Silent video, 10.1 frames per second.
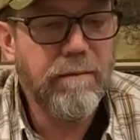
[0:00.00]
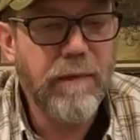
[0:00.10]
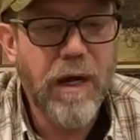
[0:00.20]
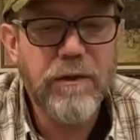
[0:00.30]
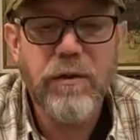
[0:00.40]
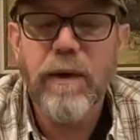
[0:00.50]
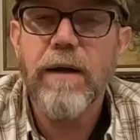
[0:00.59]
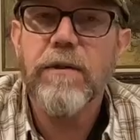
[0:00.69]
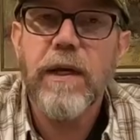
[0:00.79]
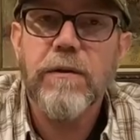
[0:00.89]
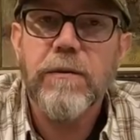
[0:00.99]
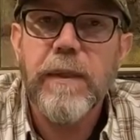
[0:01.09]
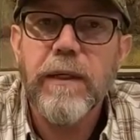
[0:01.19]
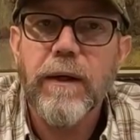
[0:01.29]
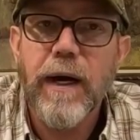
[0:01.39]
Non-surround sound
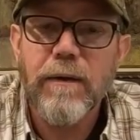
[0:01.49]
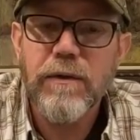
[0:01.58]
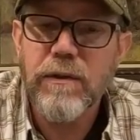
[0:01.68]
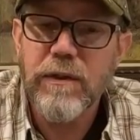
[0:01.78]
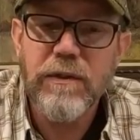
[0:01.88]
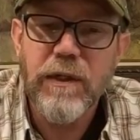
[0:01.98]
speaker out. This